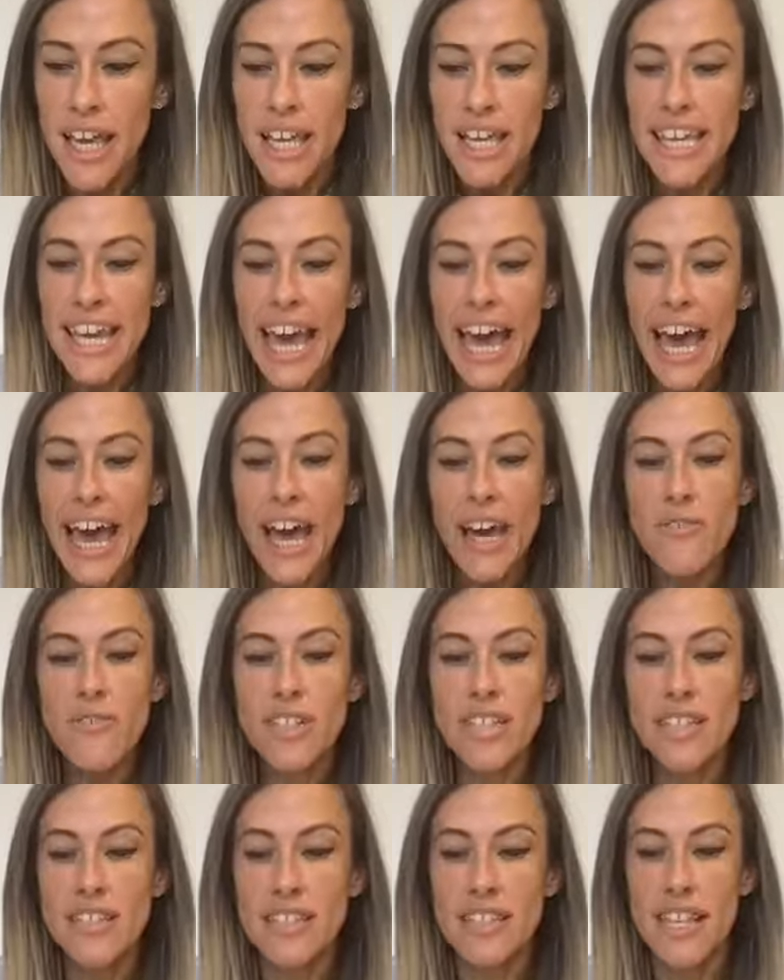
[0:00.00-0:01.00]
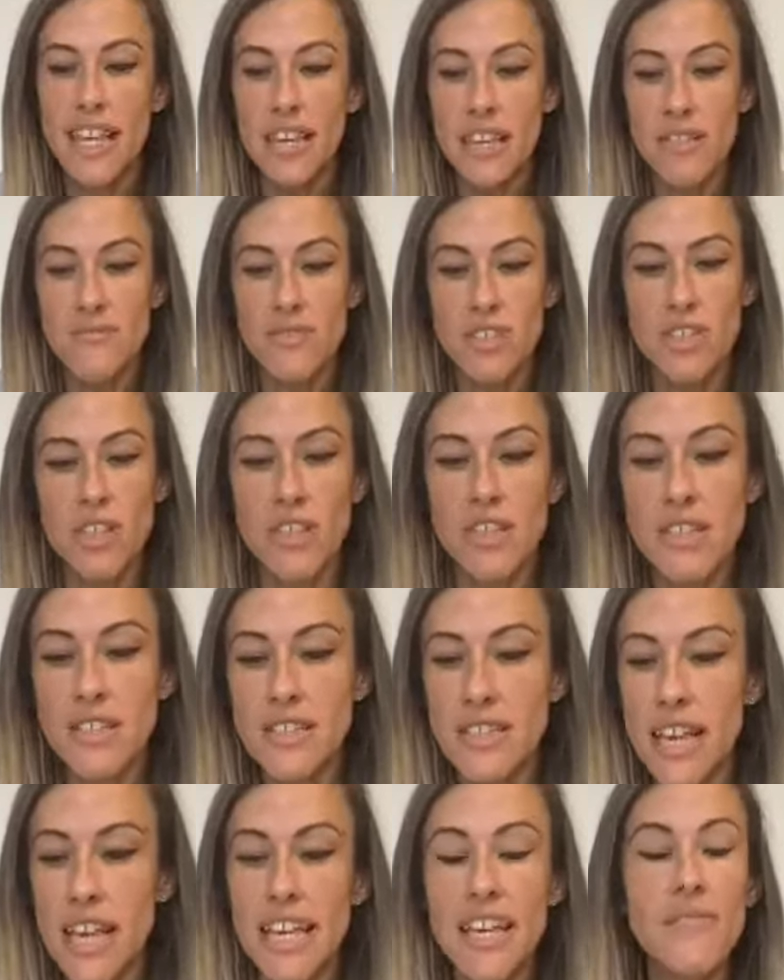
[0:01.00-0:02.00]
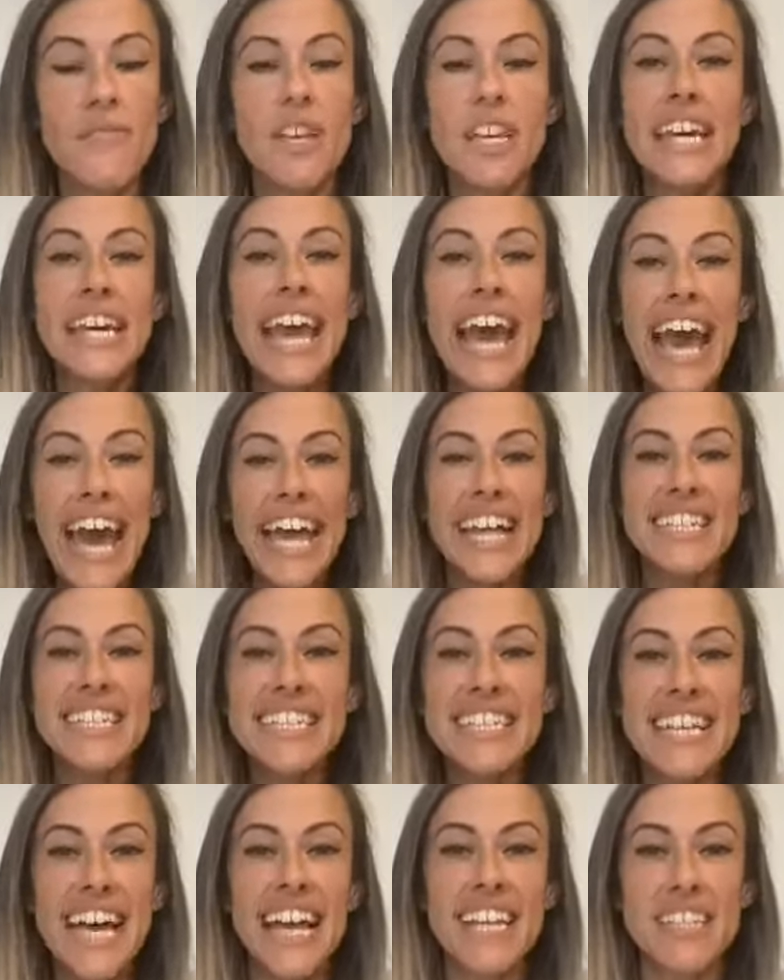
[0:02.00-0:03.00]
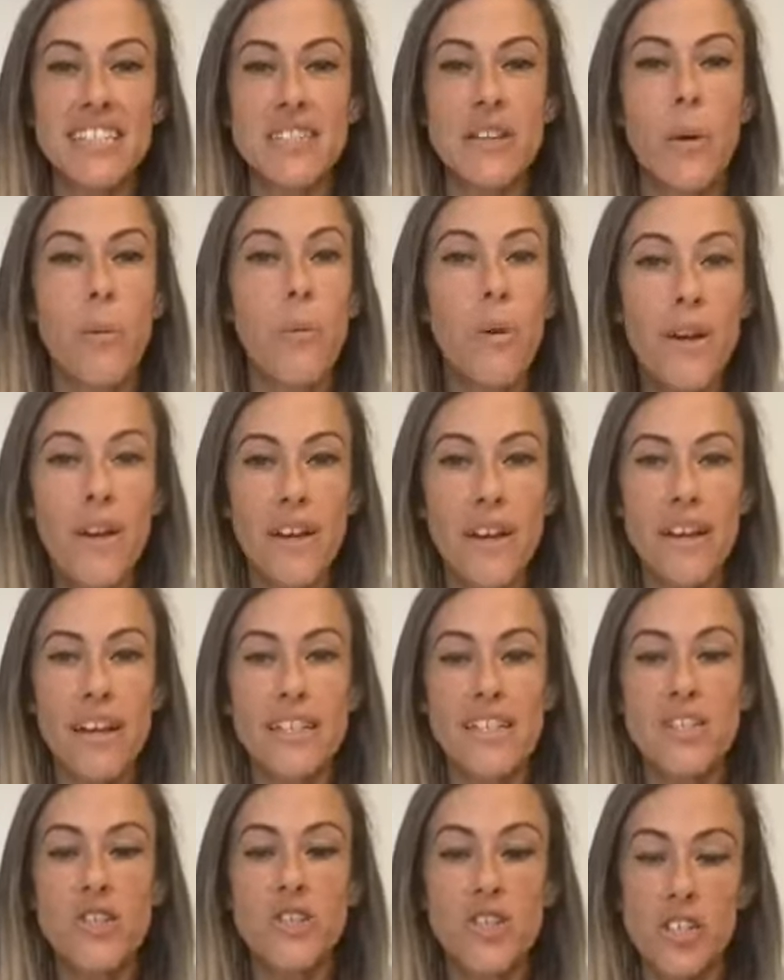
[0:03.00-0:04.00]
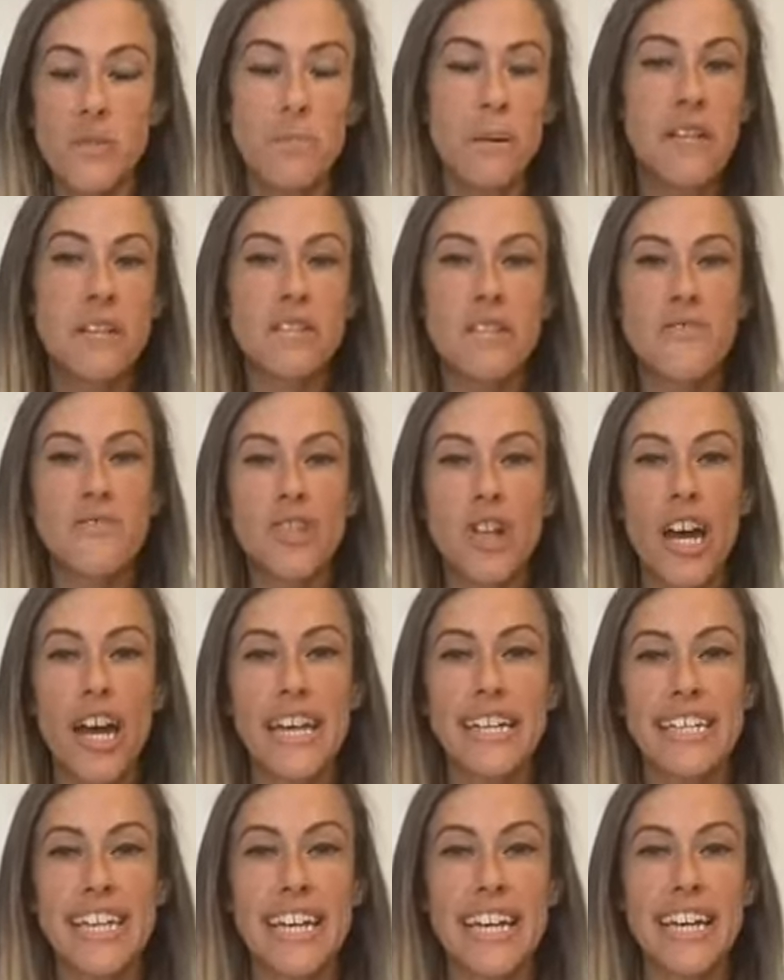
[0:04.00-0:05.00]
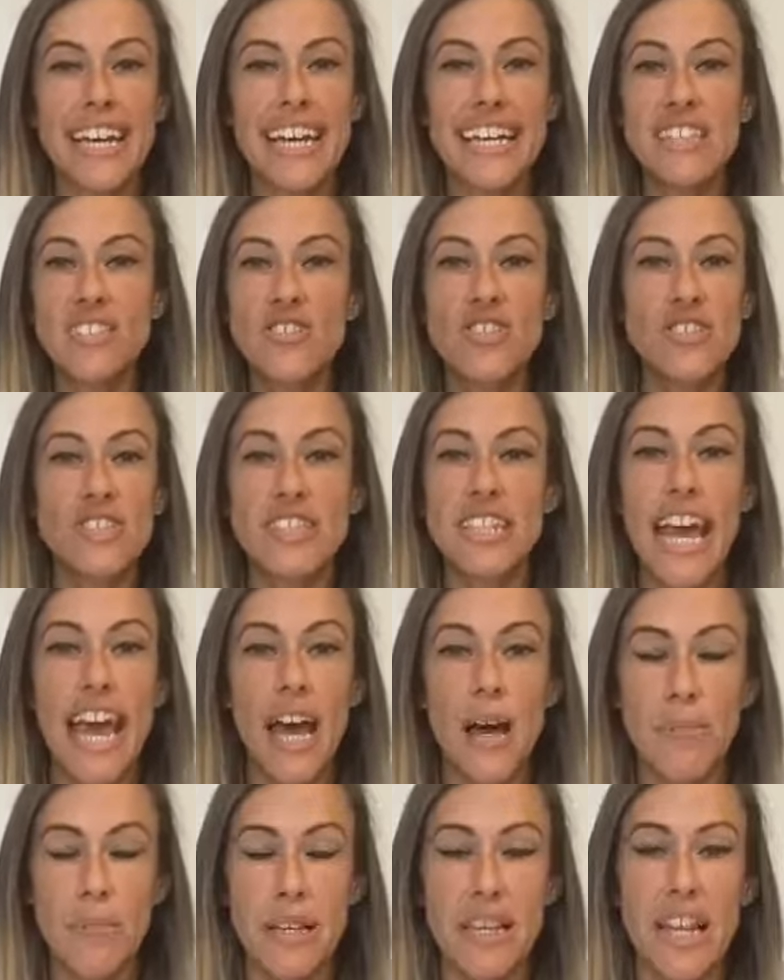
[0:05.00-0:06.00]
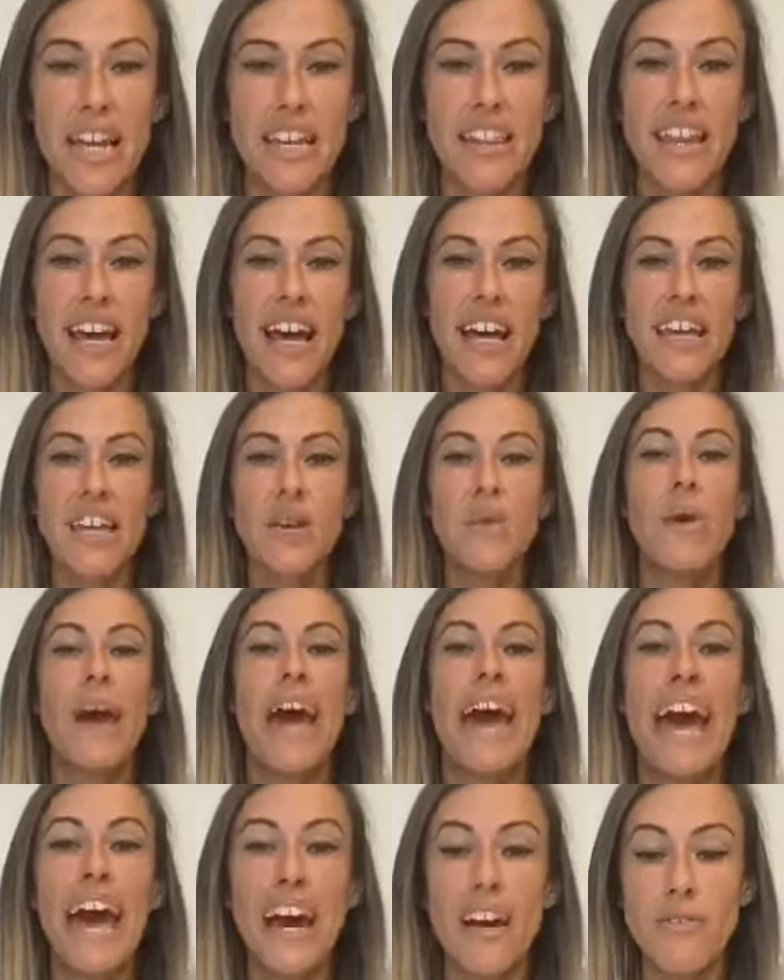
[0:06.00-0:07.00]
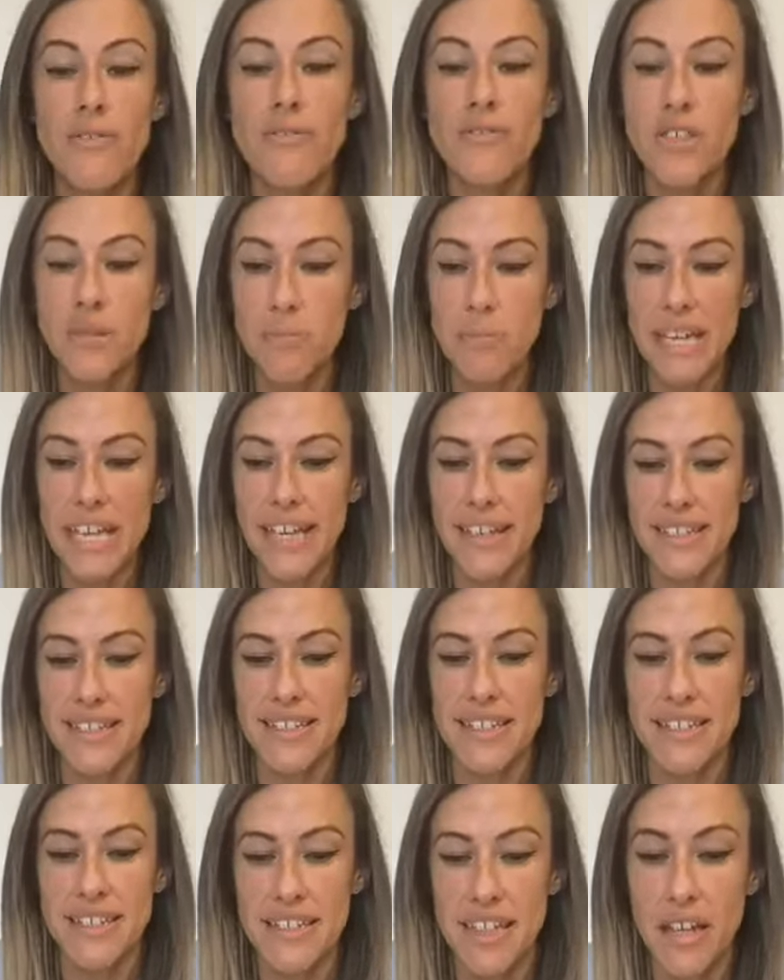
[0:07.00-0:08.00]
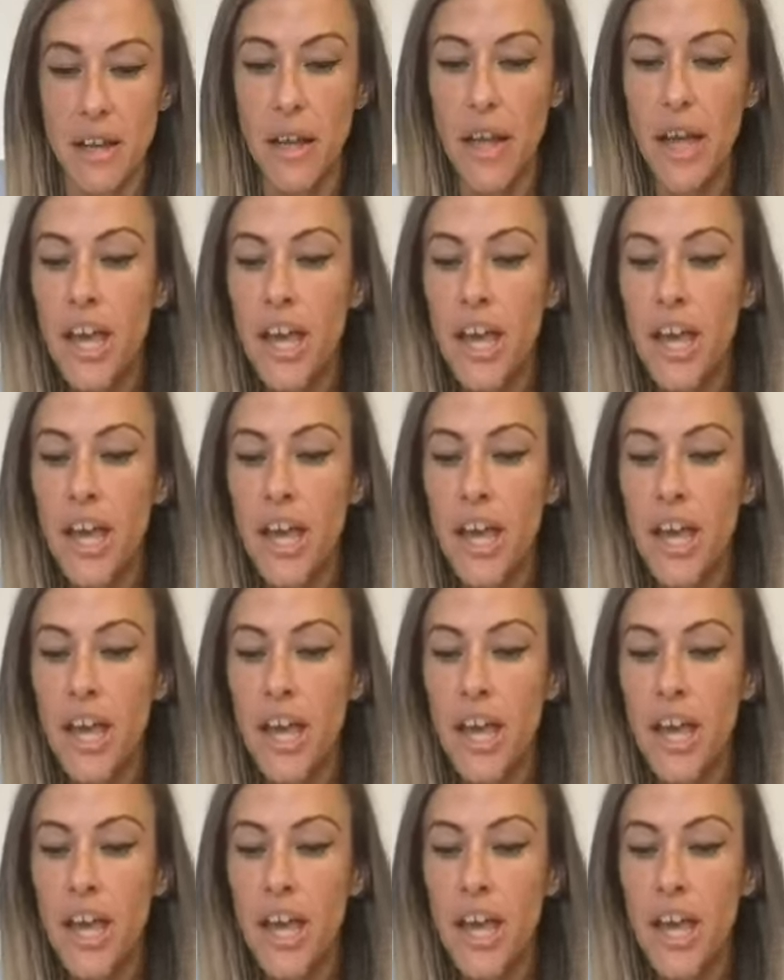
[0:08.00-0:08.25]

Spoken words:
You haven't seen results. You can't decide it's not worked just because you've tried it. It doesn't happen like that. You have to be consistent.